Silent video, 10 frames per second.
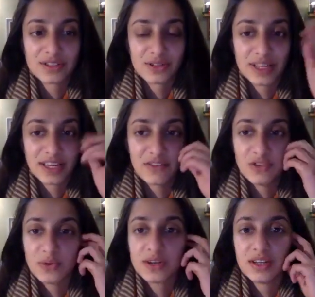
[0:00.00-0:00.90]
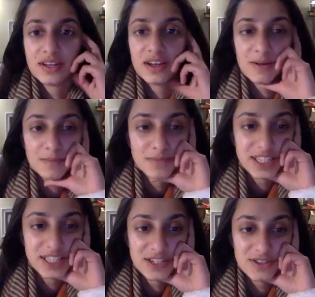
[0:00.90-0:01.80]
So like if you could
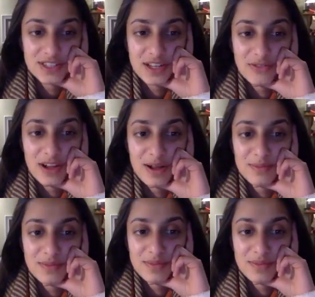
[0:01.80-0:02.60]
set yourself up